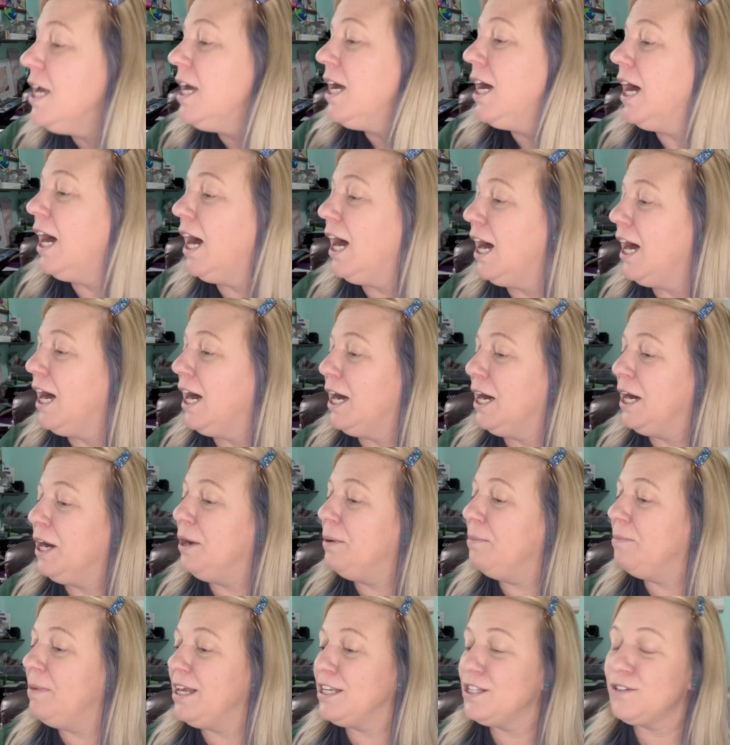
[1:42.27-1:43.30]

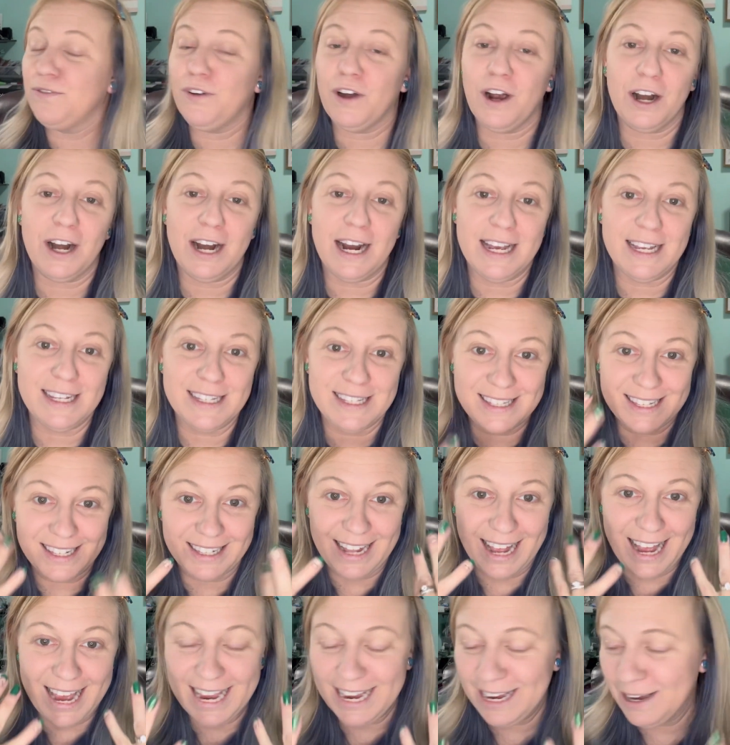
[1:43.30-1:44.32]
as far as
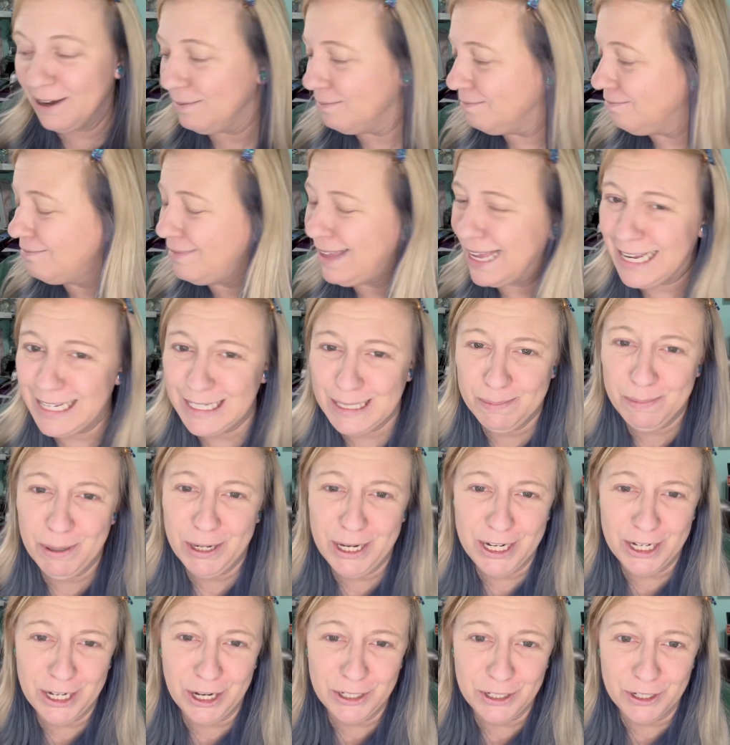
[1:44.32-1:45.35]
like things
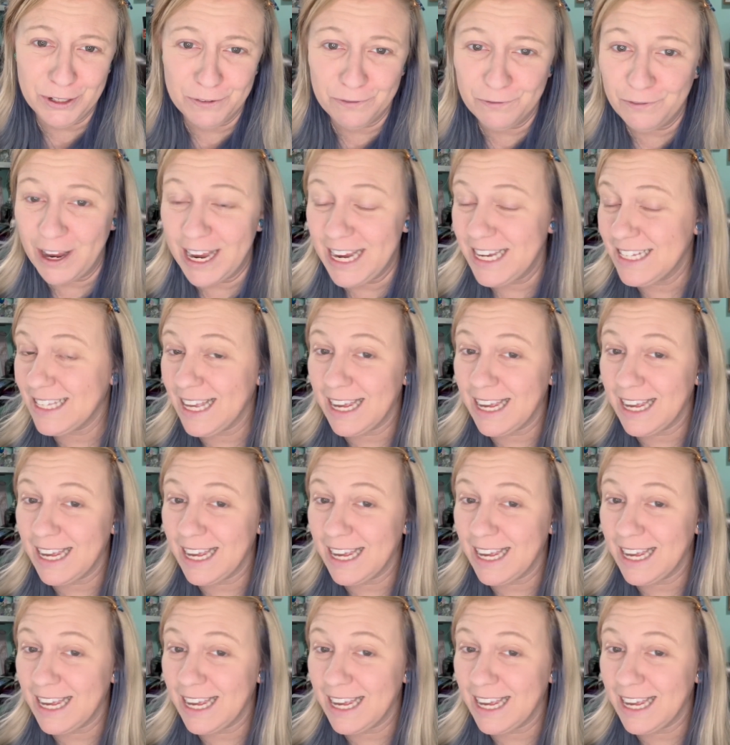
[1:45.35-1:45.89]
putting on your face.